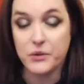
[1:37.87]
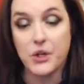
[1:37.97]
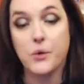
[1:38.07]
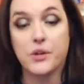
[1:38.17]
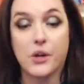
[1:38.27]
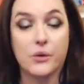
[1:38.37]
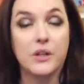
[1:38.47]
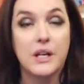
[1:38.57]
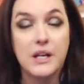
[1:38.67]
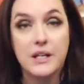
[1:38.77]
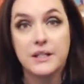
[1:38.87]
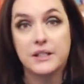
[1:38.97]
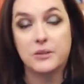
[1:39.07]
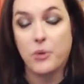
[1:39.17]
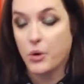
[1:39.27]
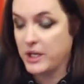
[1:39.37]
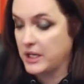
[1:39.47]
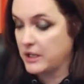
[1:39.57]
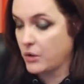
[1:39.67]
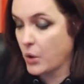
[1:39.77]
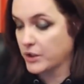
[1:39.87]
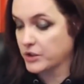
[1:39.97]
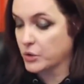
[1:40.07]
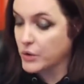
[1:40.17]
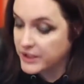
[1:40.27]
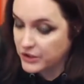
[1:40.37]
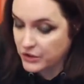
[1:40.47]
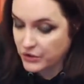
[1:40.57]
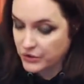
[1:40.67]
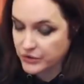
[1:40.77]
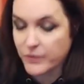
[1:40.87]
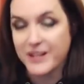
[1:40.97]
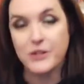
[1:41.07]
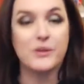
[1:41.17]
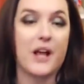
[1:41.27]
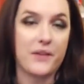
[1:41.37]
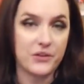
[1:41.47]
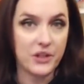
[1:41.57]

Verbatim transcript: Now, if you don't know, Smoky Quartz crystals, well, they do a lot.